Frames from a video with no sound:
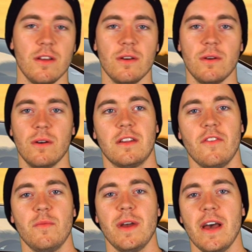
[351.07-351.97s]
you
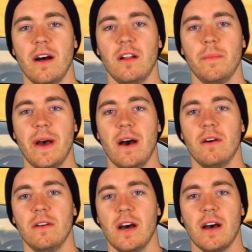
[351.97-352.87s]
giving me hell
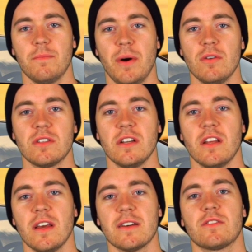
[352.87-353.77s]
about not posting
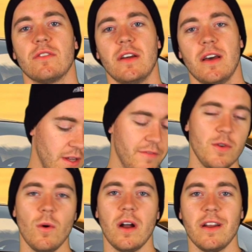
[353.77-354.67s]
it yesterday. If
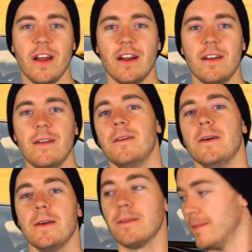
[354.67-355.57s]
you want it edited,
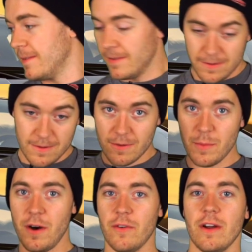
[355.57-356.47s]
you
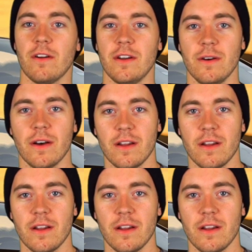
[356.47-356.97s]
come over here and do it.